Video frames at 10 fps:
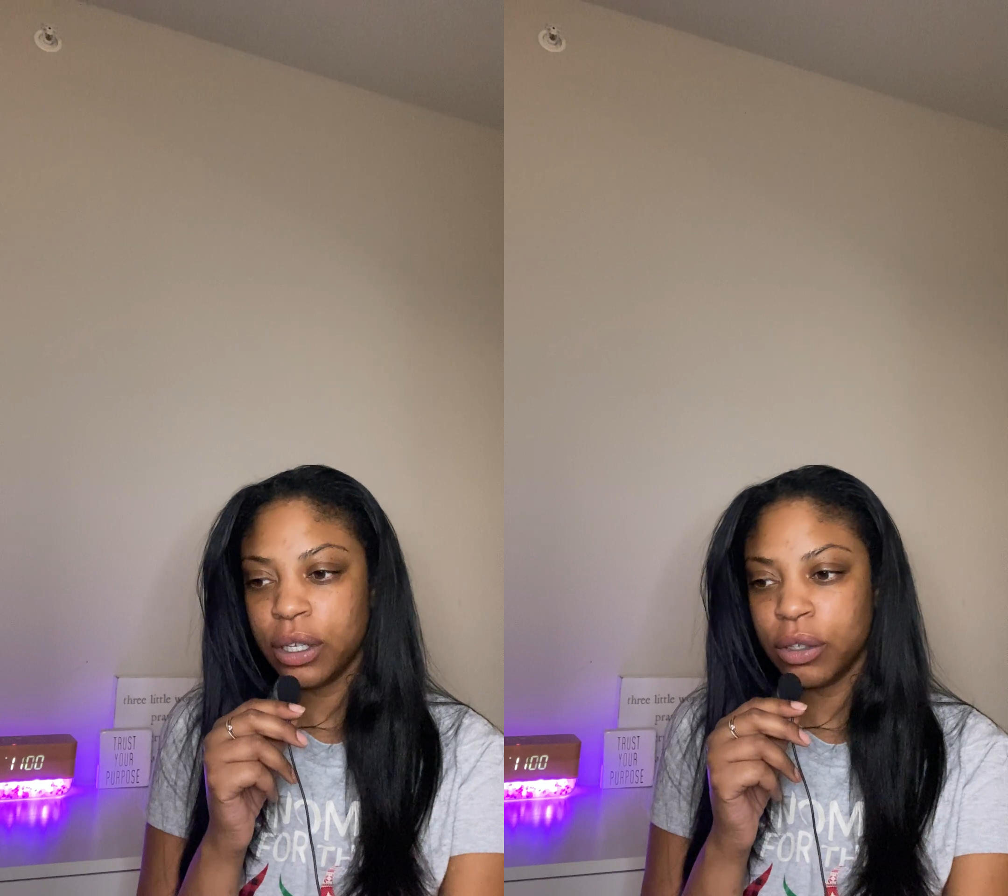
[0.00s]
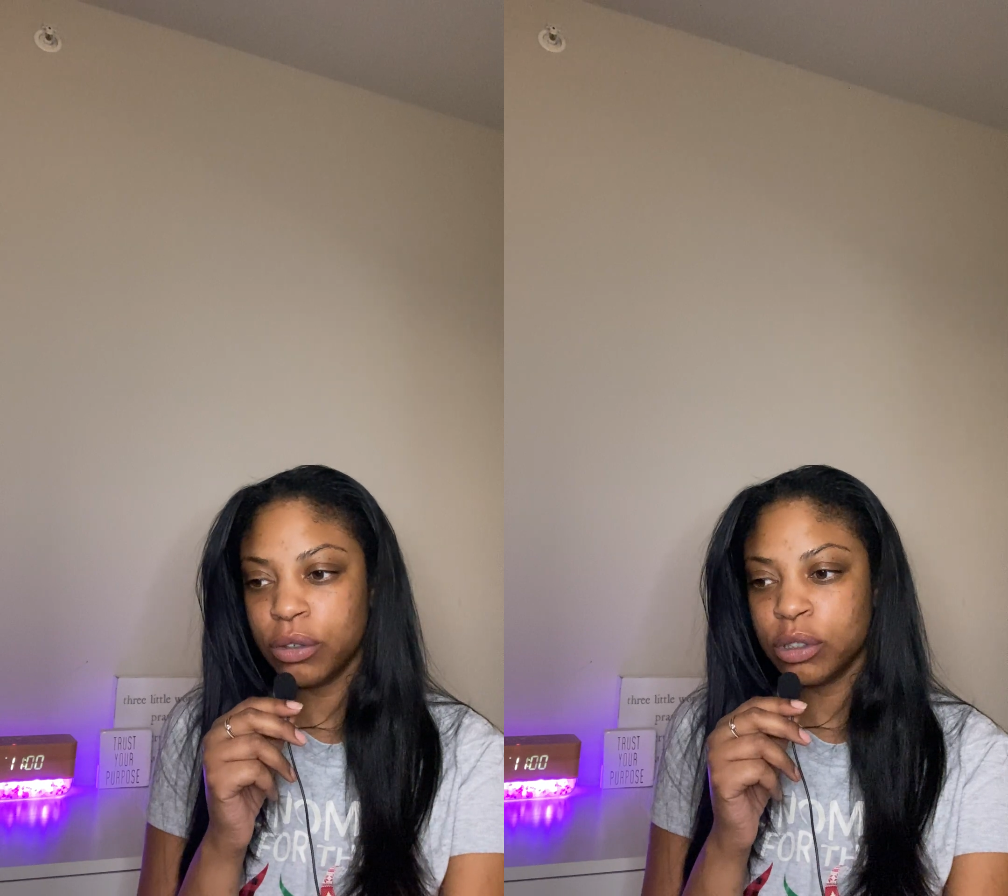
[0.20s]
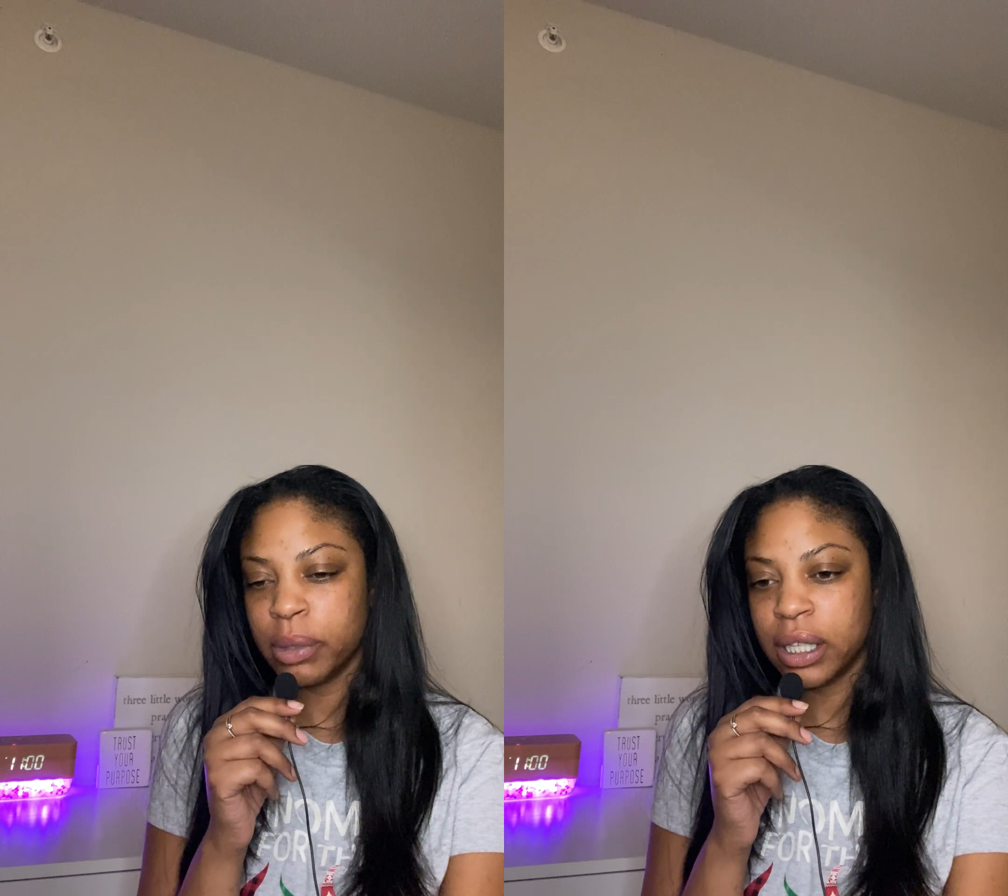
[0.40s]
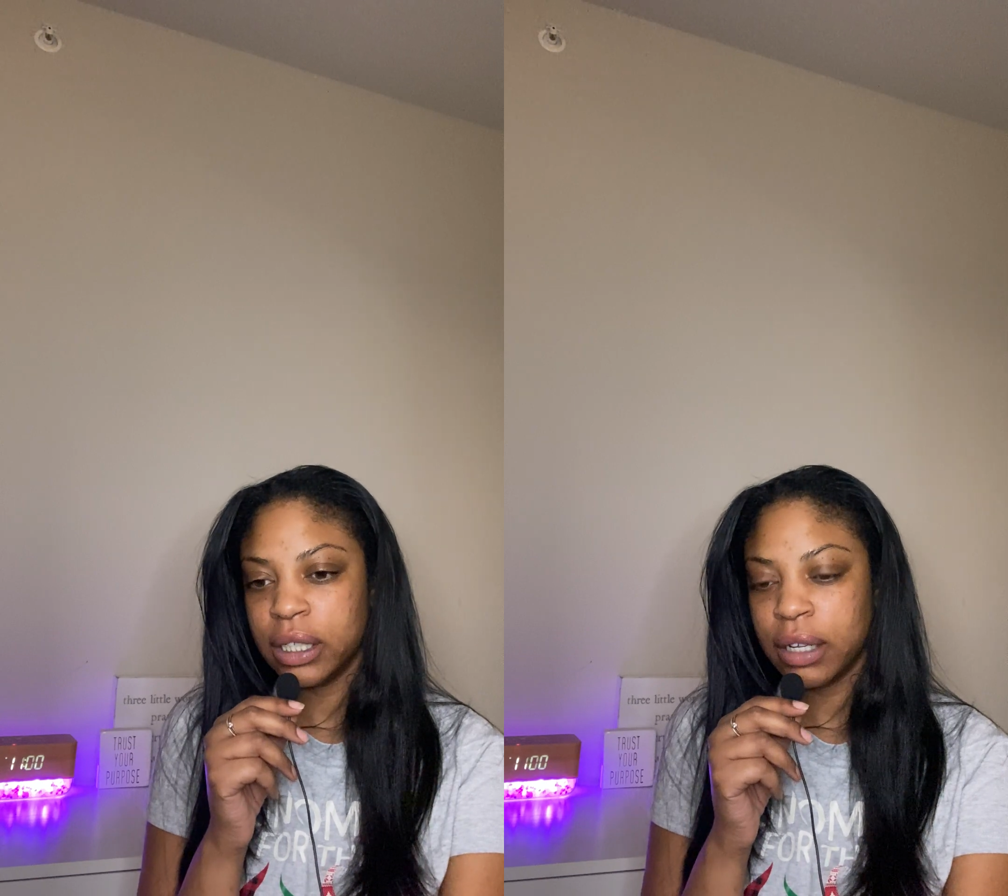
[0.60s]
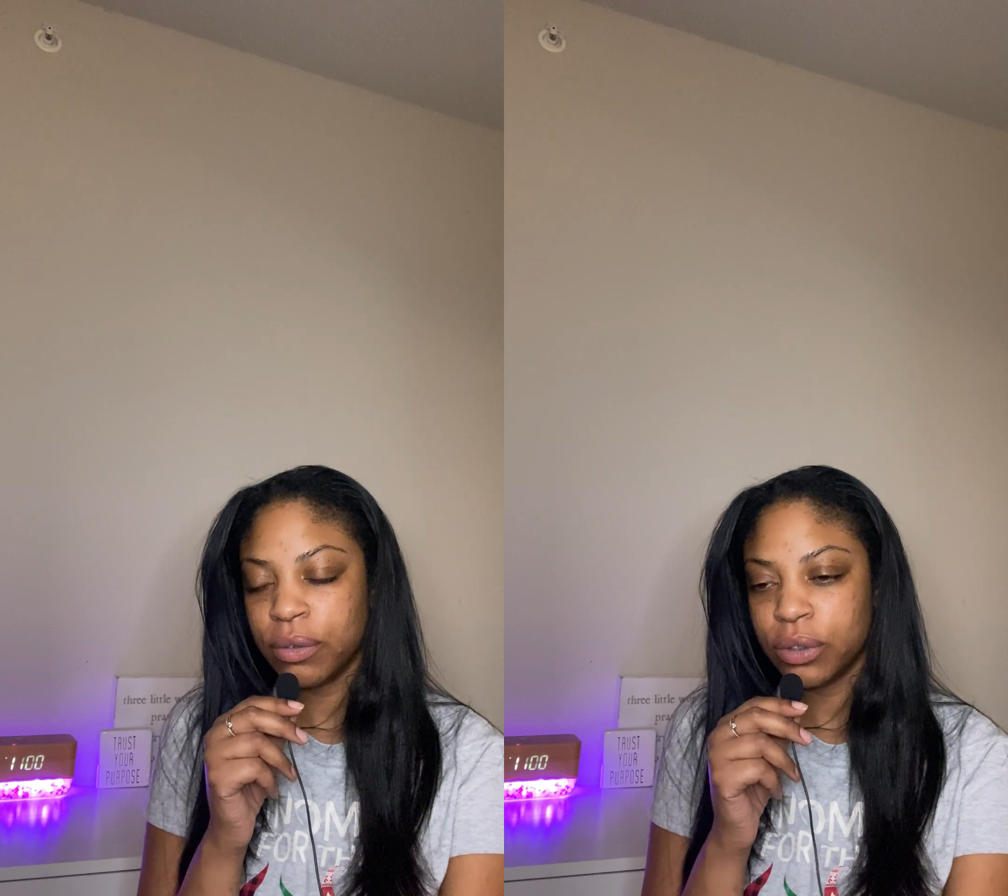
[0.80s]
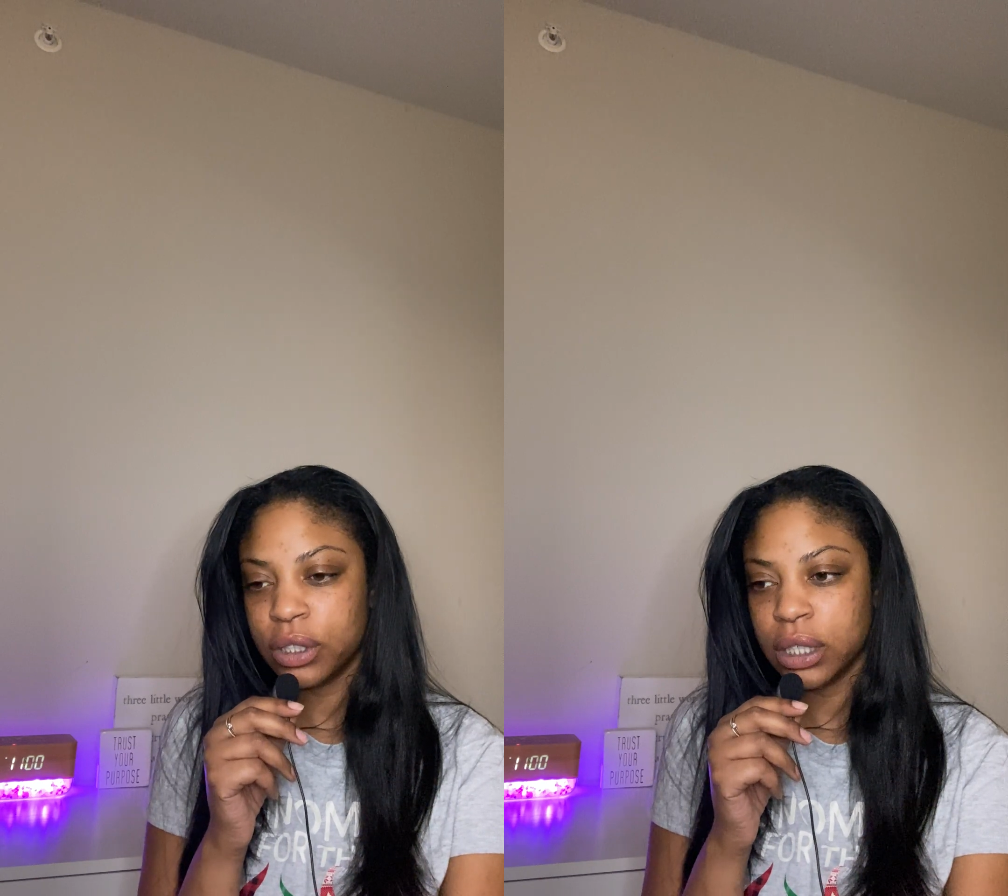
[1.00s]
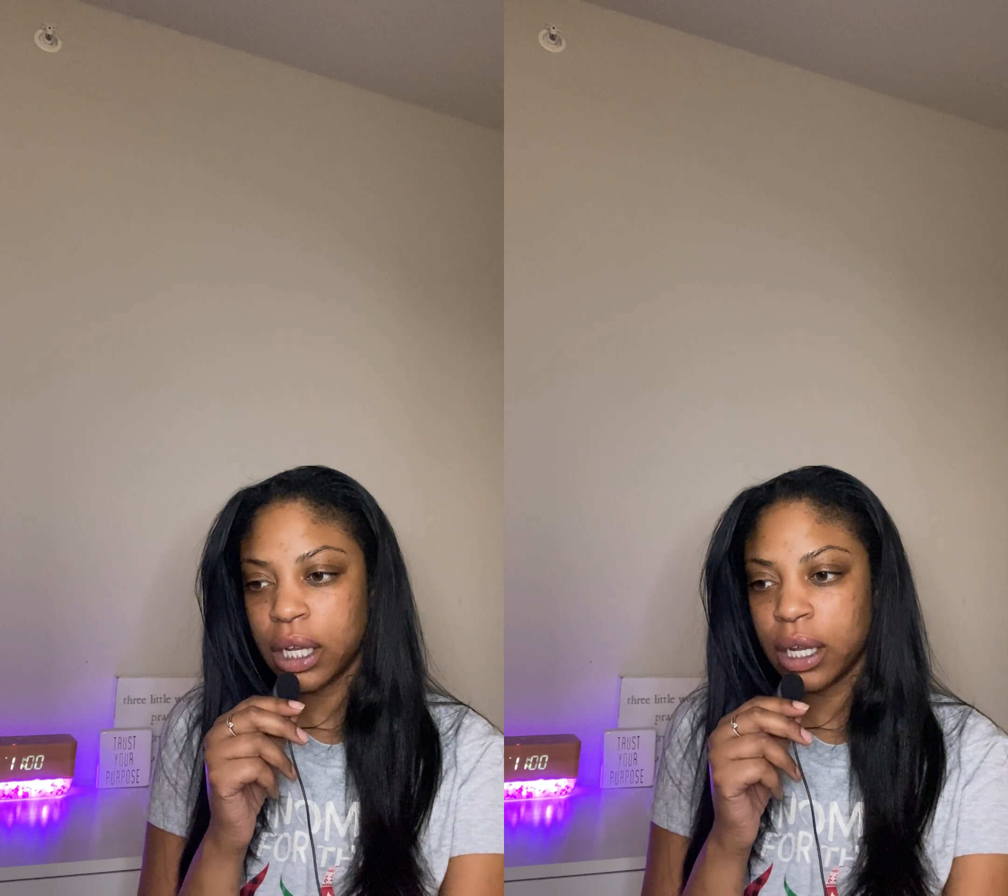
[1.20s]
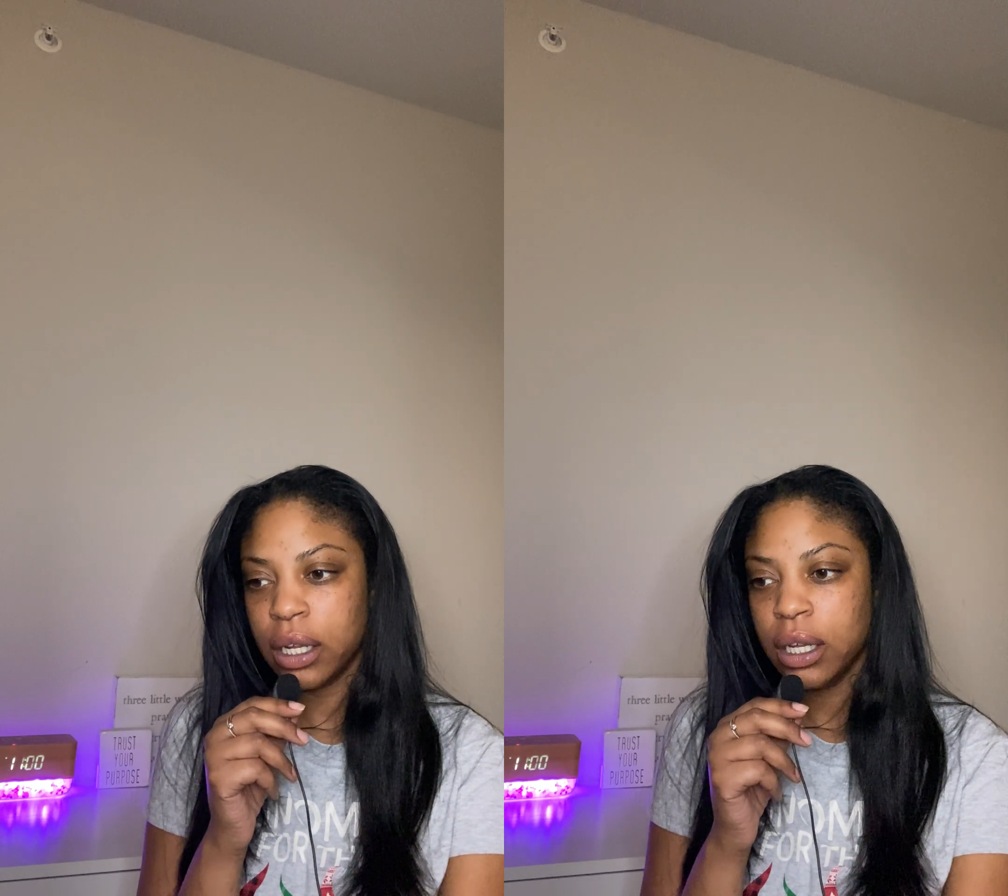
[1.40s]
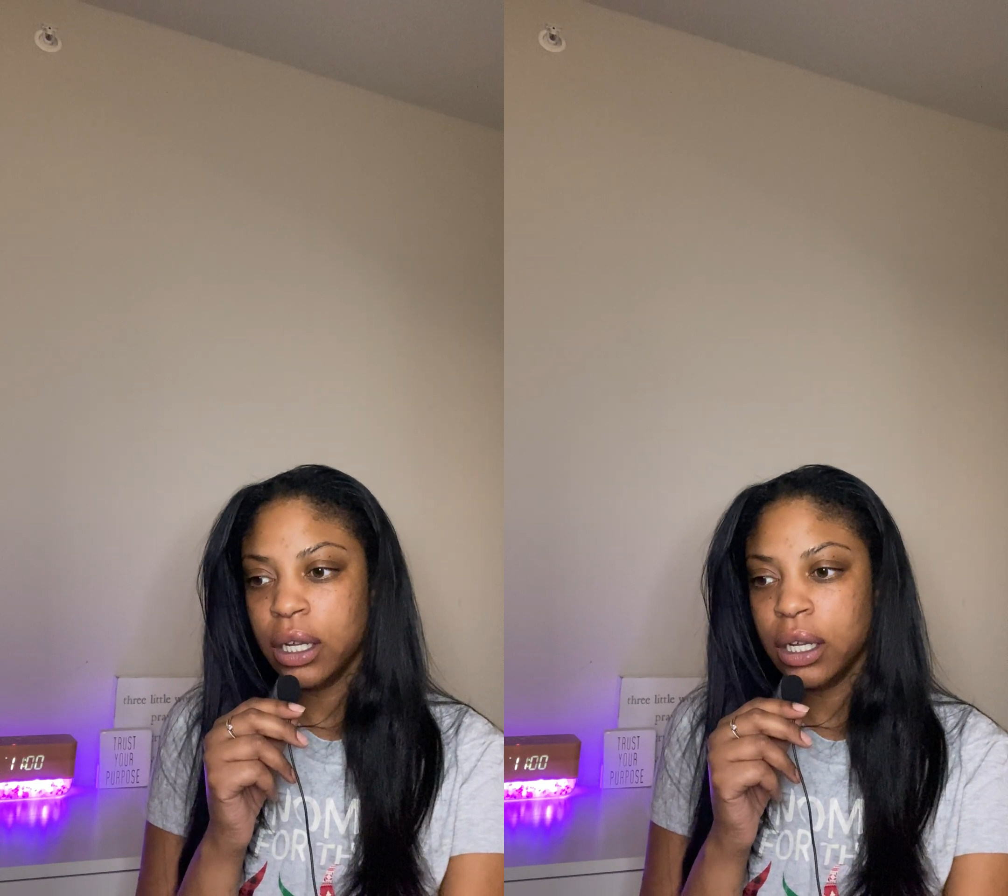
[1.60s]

used by the devil to not